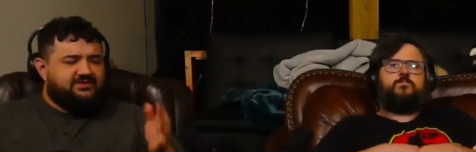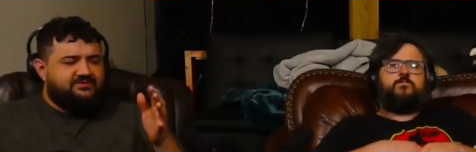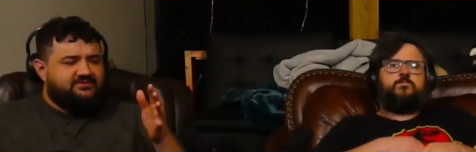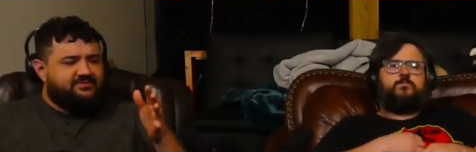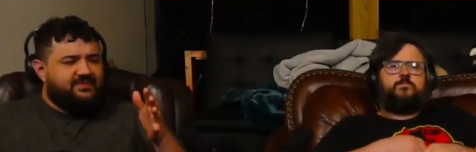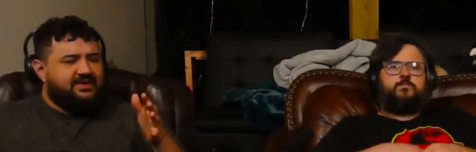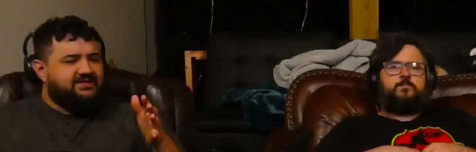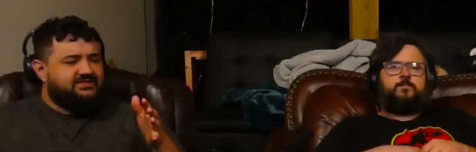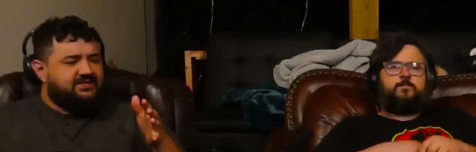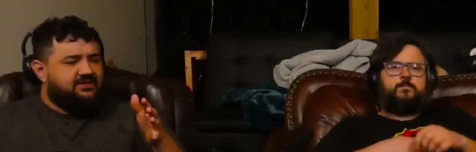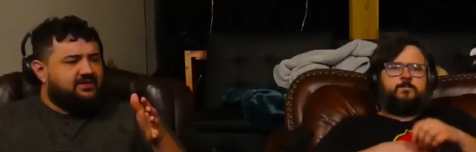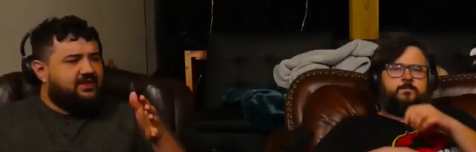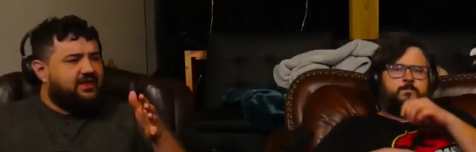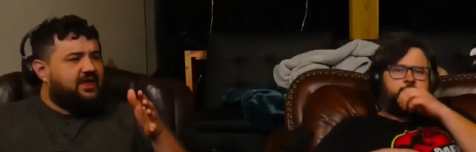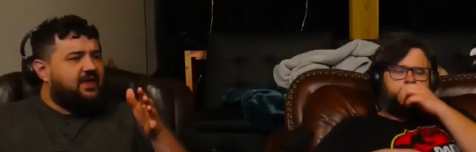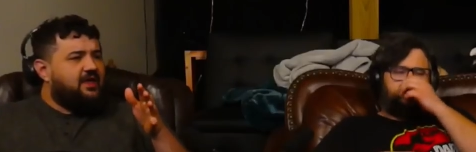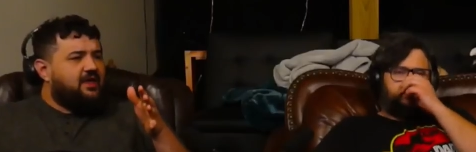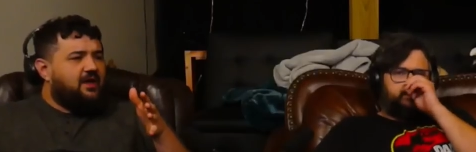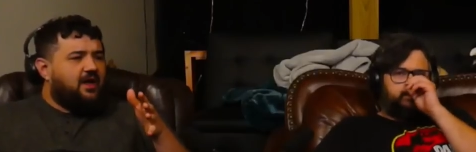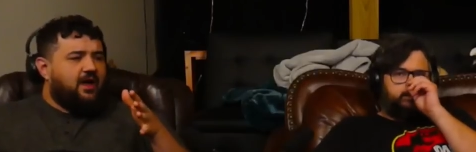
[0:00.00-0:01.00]
Speaker 1: It was
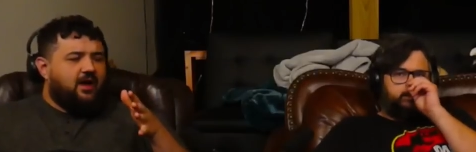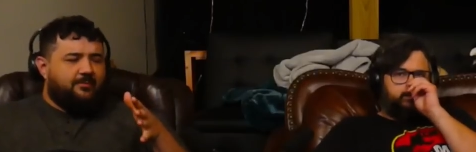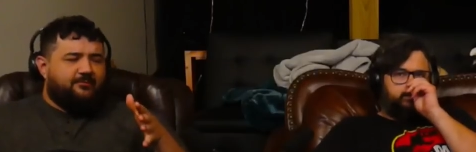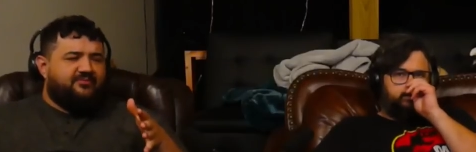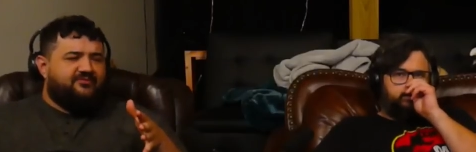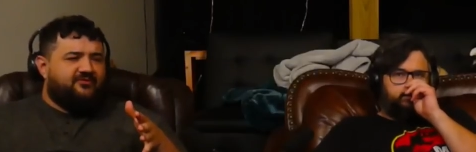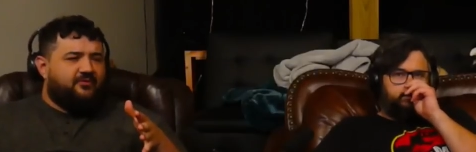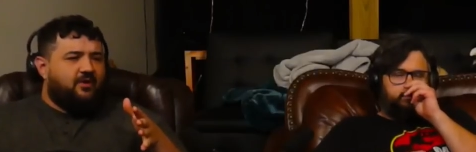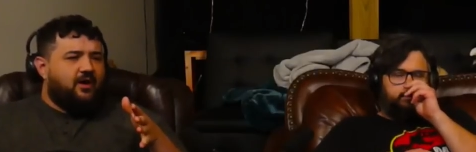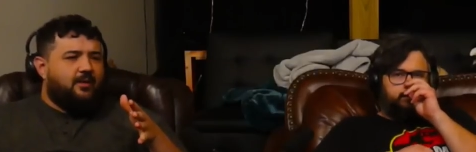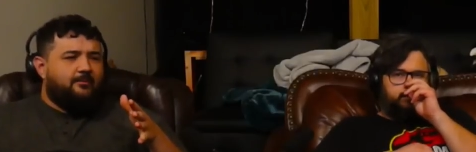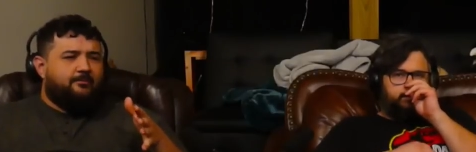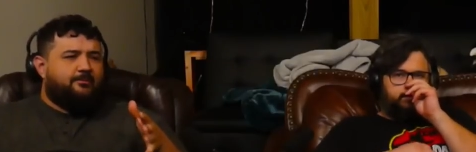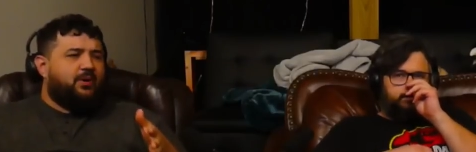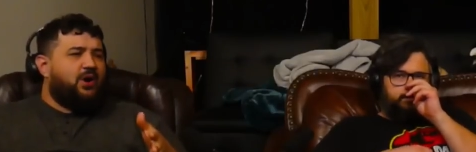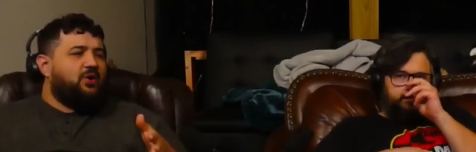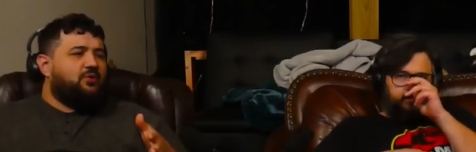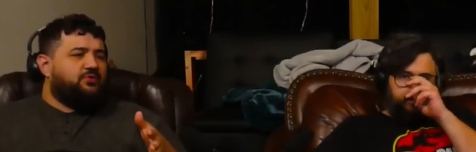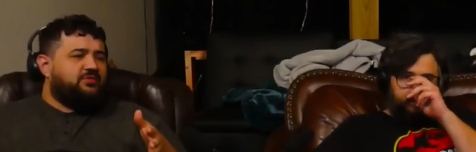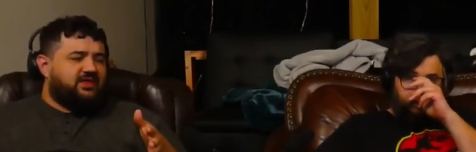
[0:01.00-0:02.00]
basically a a
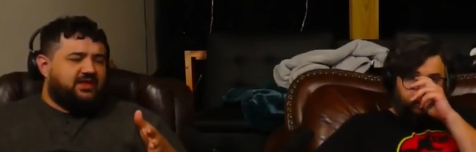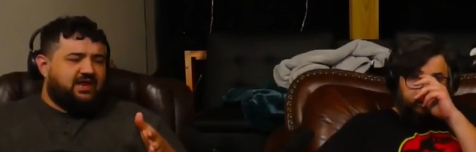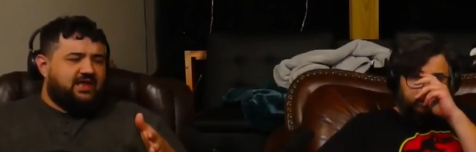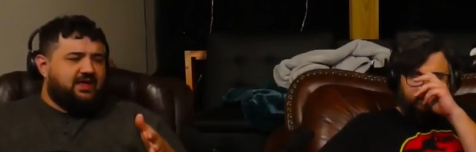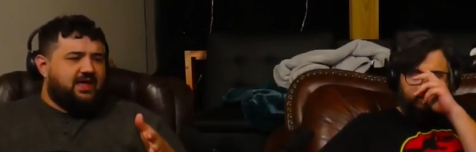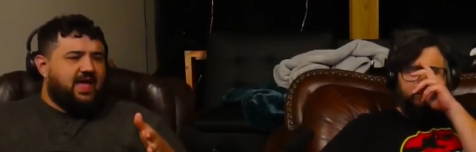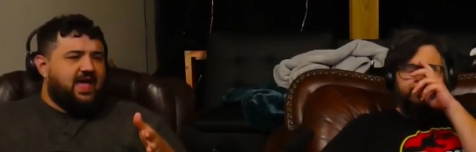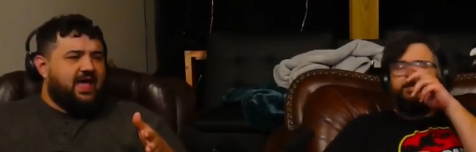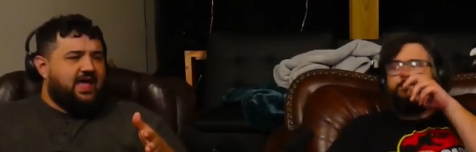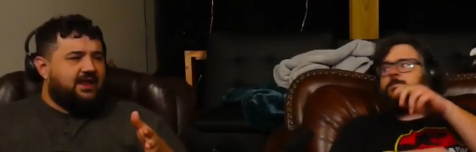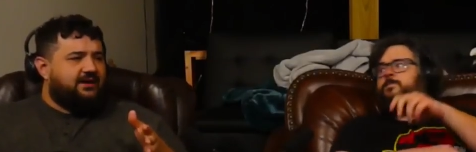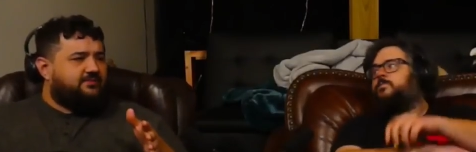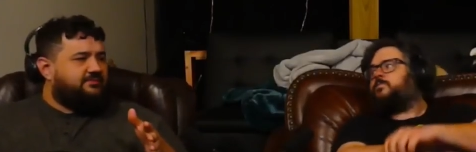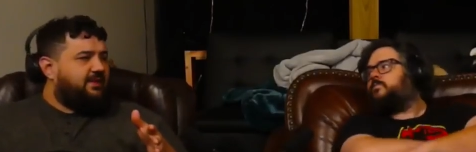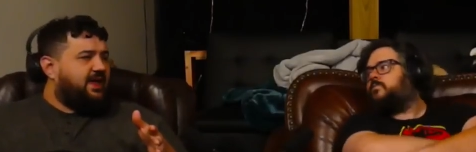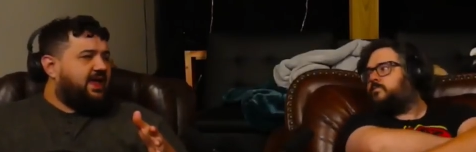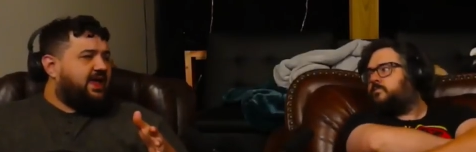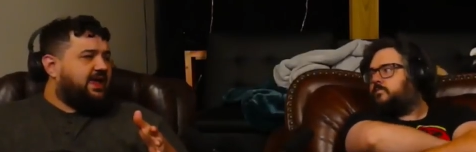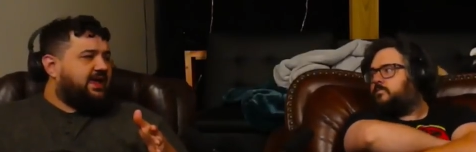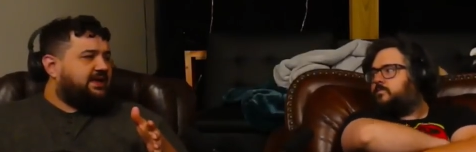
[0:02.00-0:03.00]
boat that he had
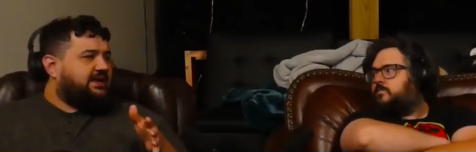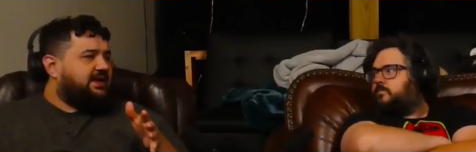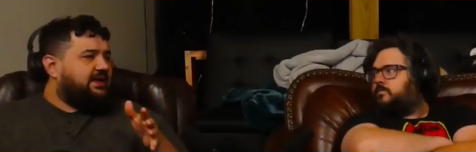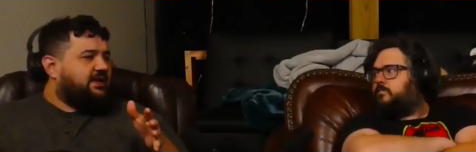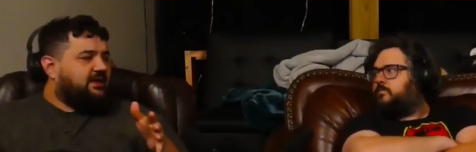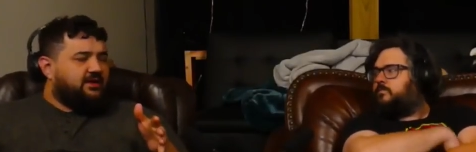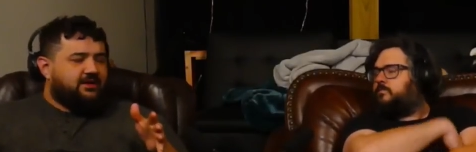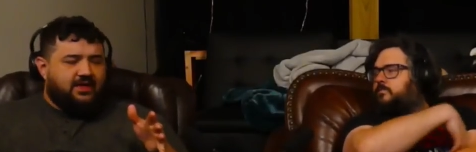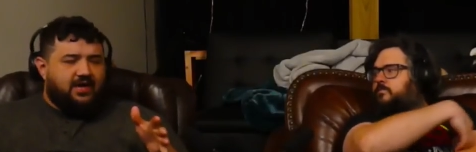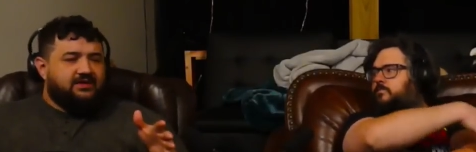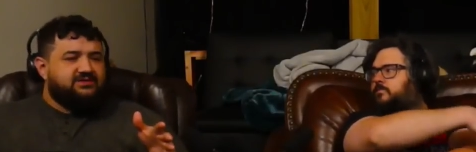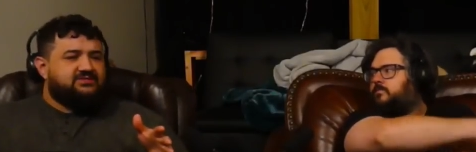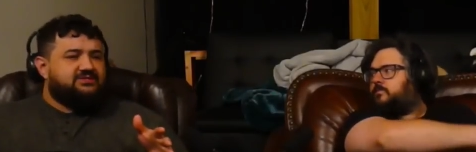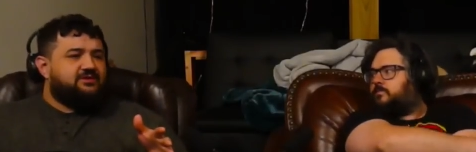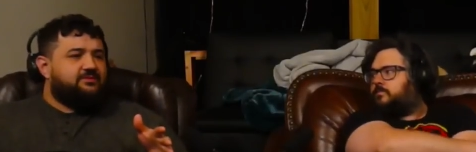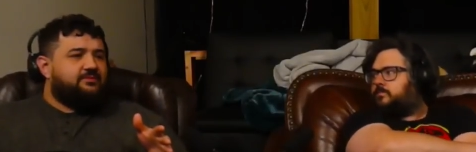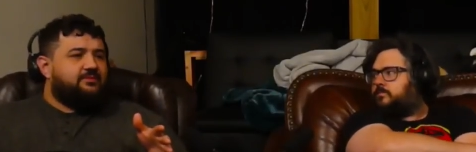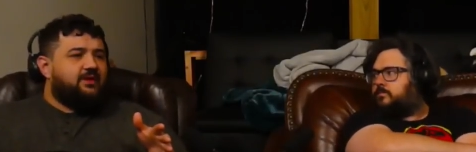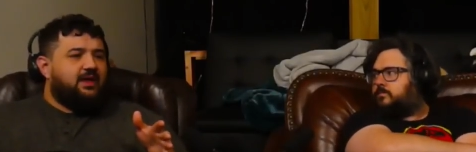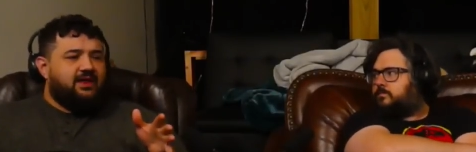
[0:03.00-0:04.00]
made
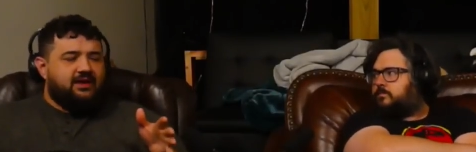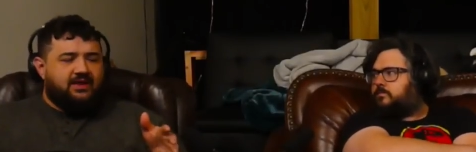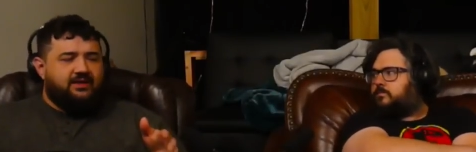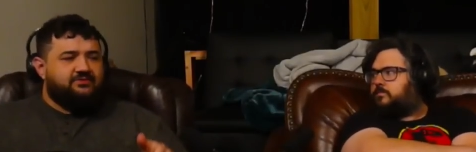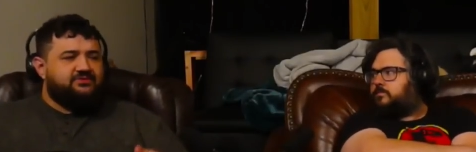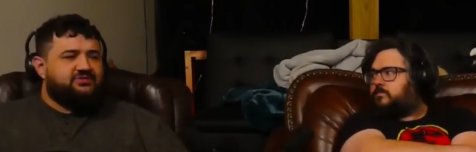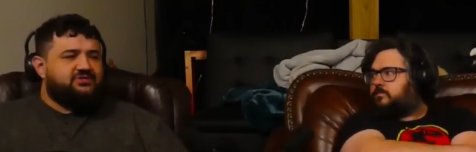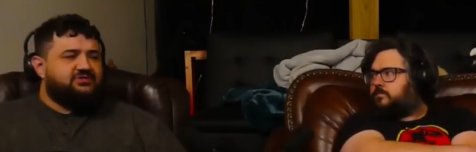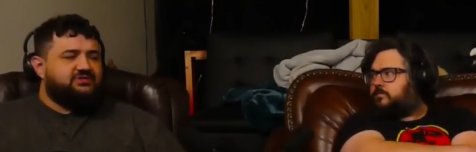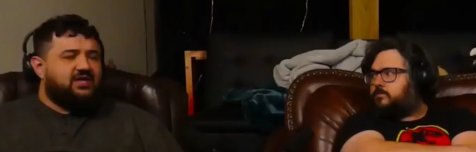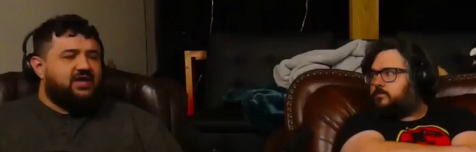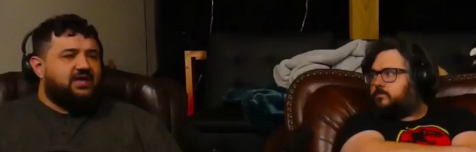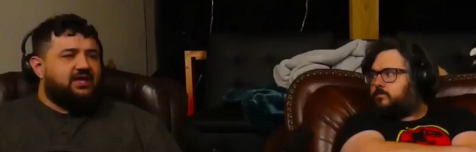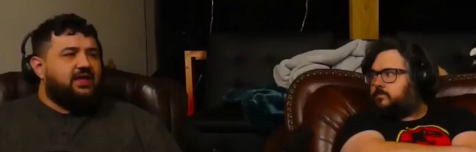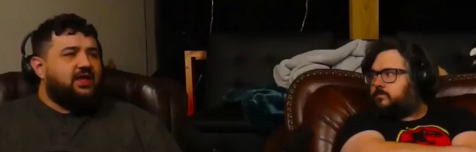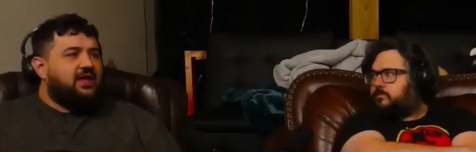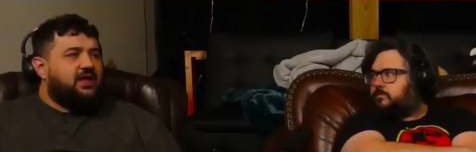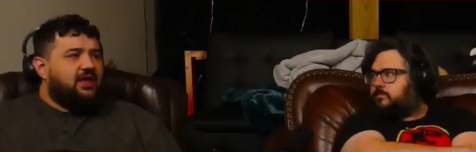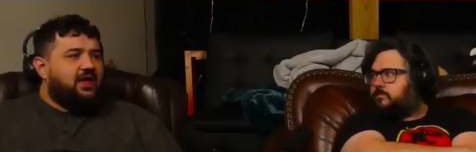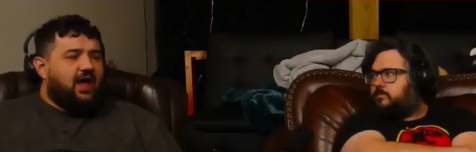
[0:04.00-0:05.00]
custom, and he was just like
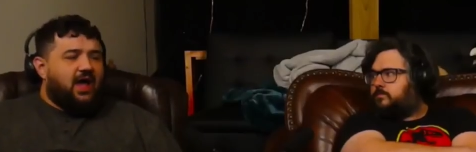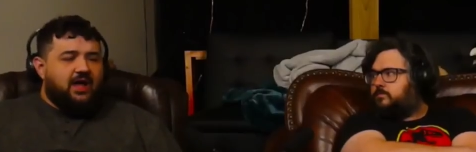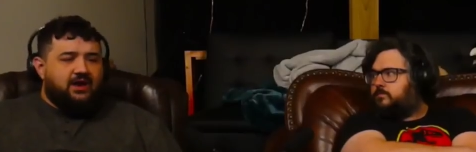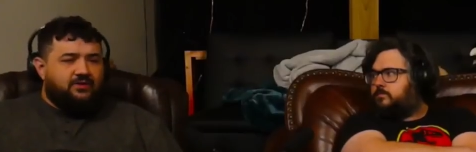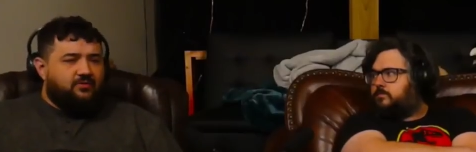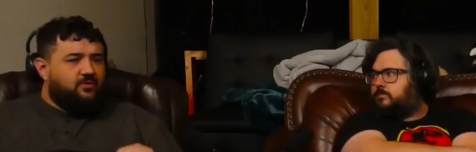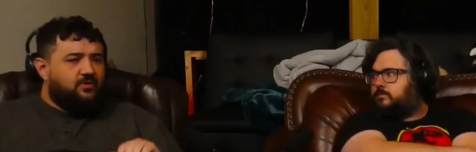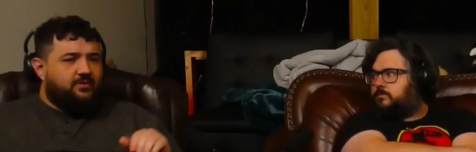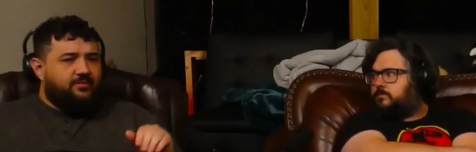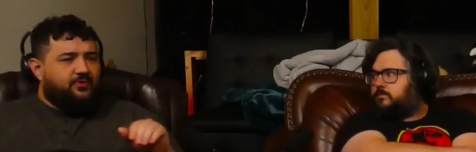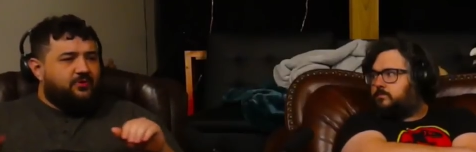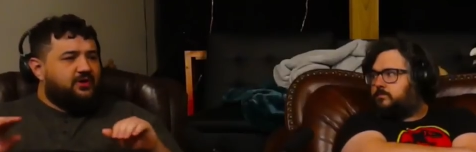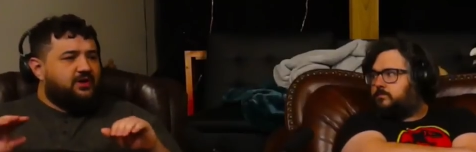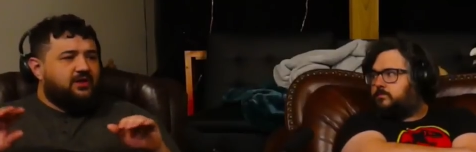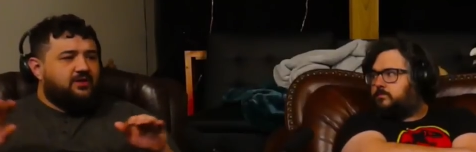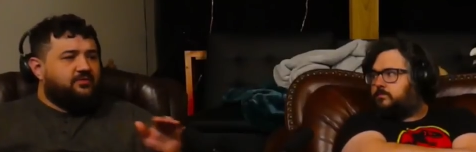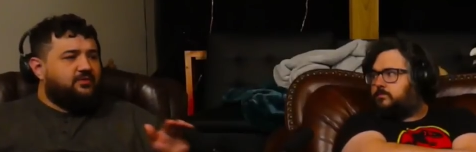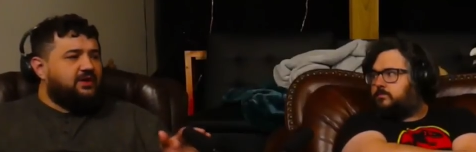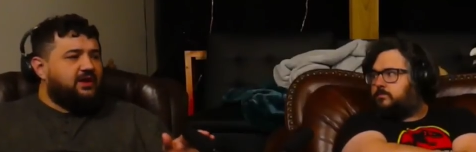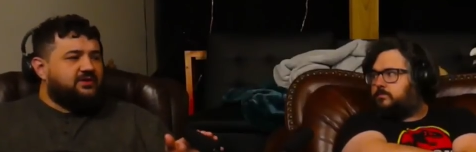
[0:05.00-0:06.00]
I don't want to put
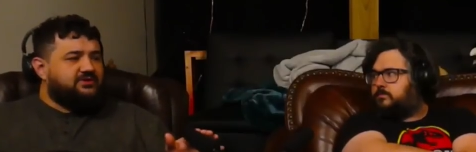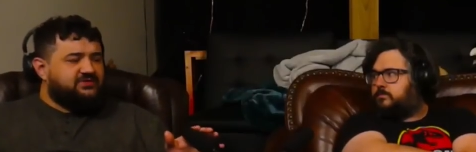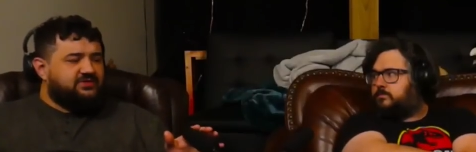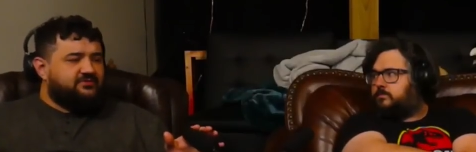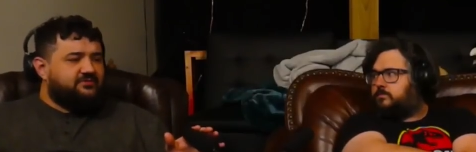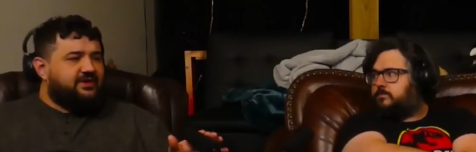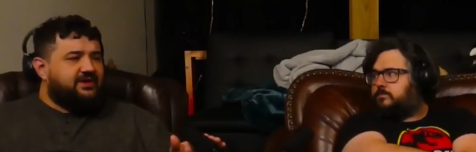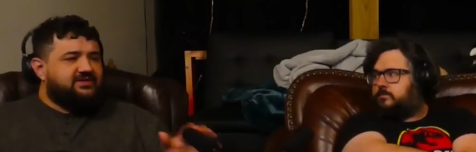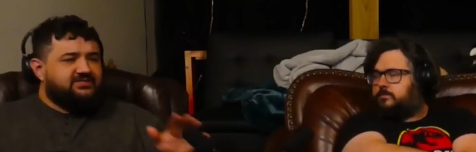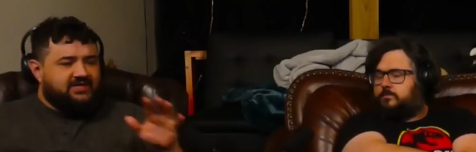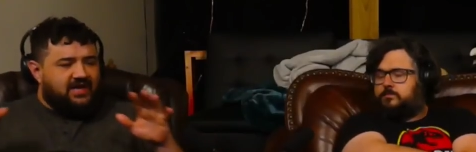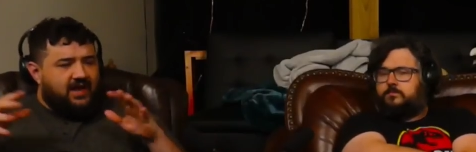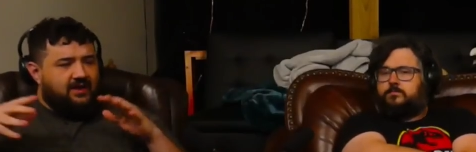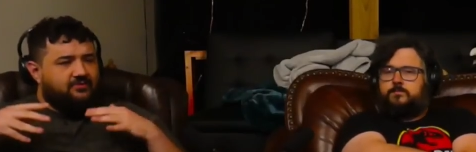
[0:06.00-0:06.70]
anyone else at risk.